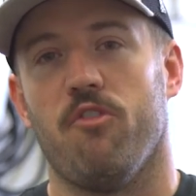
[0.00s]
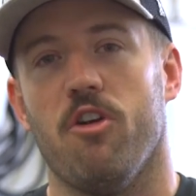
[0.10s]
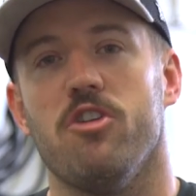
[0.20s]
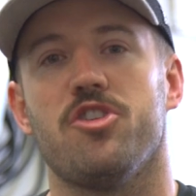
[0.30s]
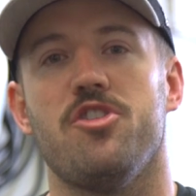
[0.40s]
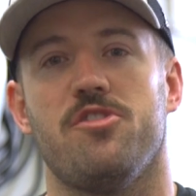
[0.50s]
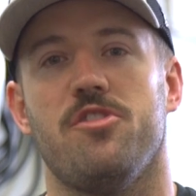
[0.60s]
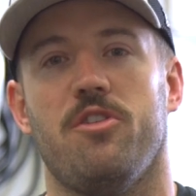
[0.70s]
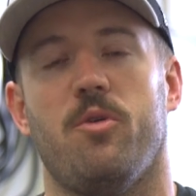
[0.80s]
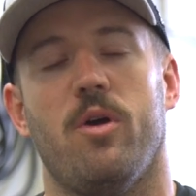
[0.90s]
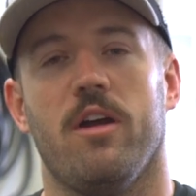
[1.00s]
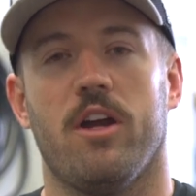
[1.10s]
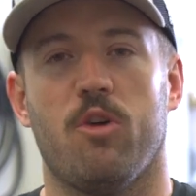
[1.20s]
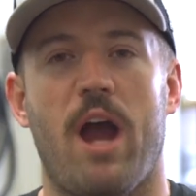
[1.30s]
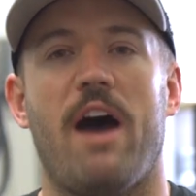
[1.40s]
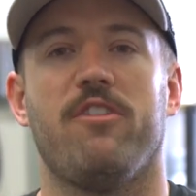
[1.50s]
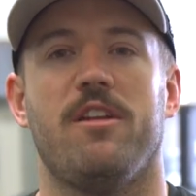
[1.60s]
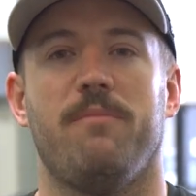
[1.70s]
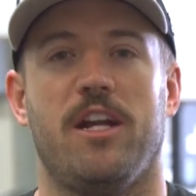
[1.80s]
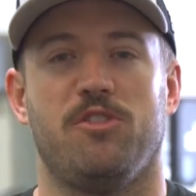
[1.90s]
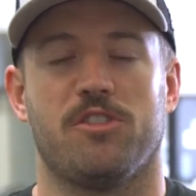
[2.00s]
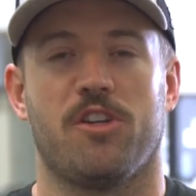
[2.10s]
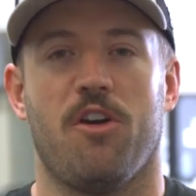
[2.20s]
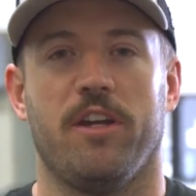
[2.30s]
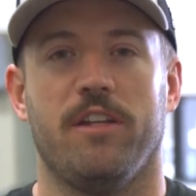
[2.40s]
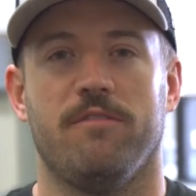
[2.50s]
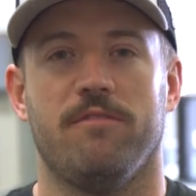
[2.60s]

version 2 Graphene Matrix Coating.